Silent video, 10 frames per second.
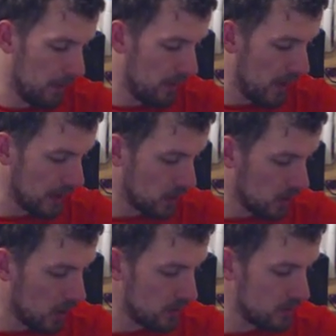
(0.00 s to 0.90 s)
They
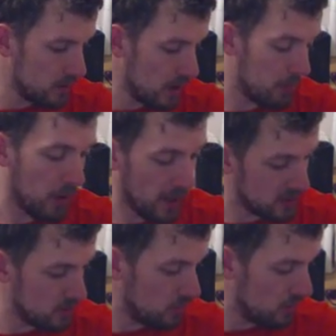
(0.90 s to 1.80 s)
got their
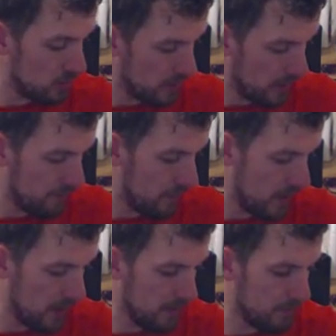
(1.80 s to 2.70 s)
Praetor,
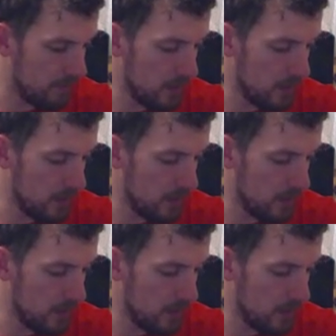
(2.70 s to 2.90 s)
their